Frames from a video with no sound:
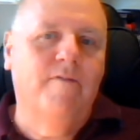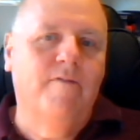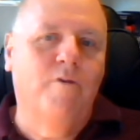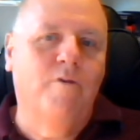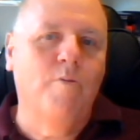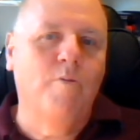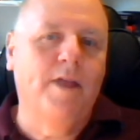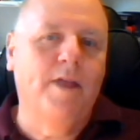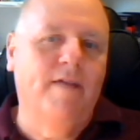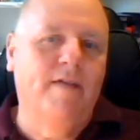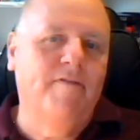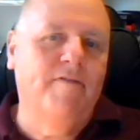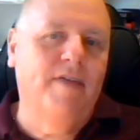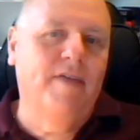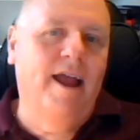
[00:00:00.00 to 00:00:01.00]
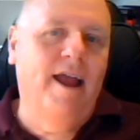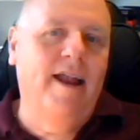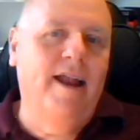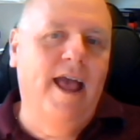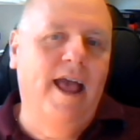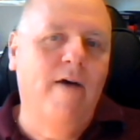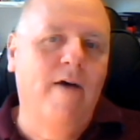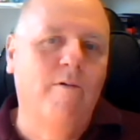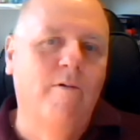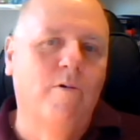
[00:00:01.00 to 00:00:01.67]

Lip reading: formula for that now,